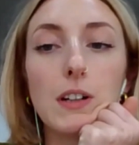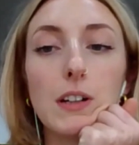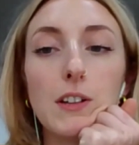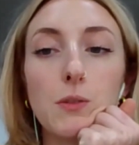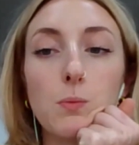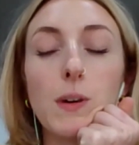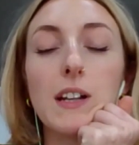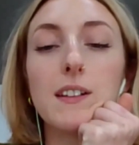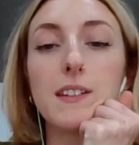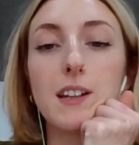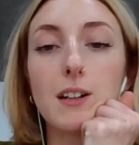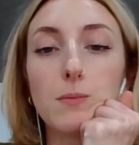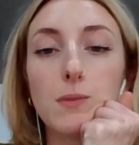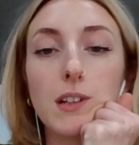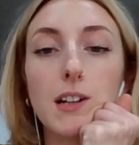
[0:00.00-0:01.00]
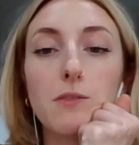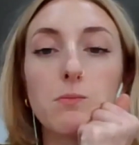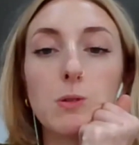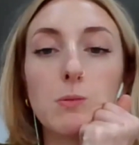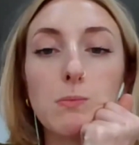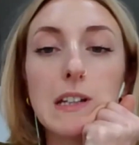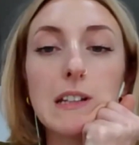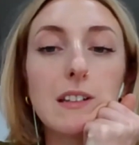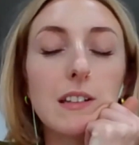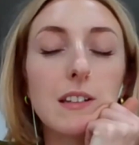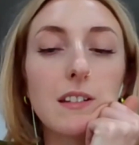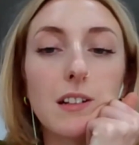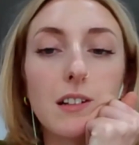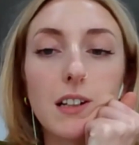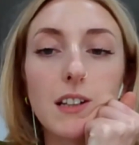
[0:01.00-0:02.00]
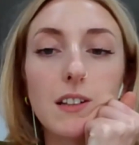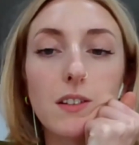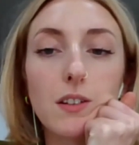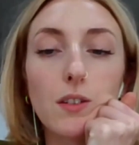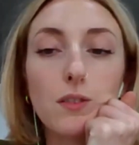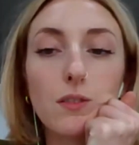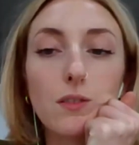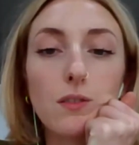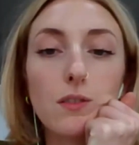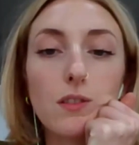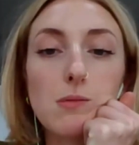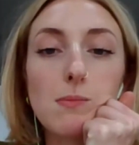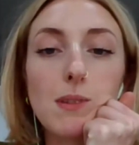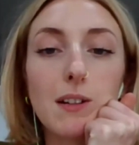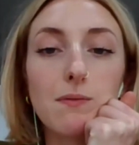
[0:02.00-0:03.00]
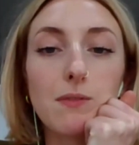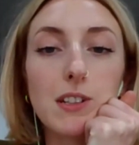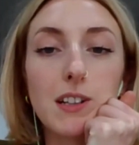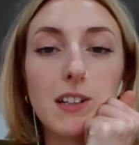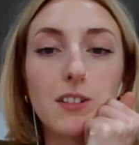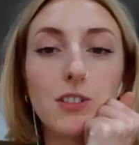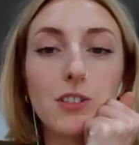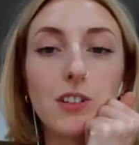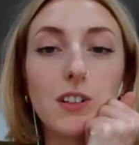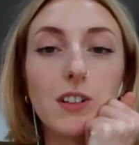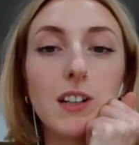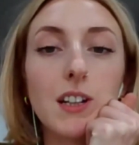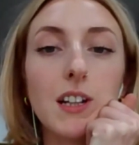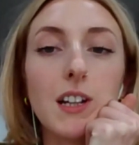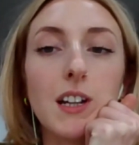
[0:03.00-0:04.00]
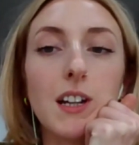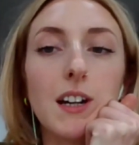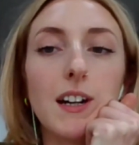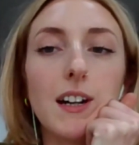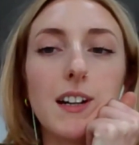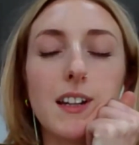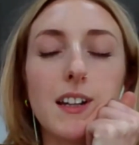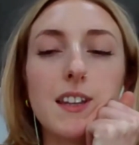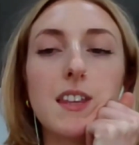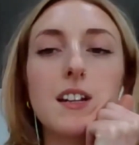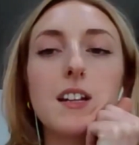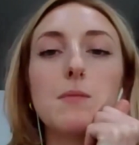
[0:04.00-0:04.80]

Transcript: as well as help the government meet its targets on demand reduction. And I think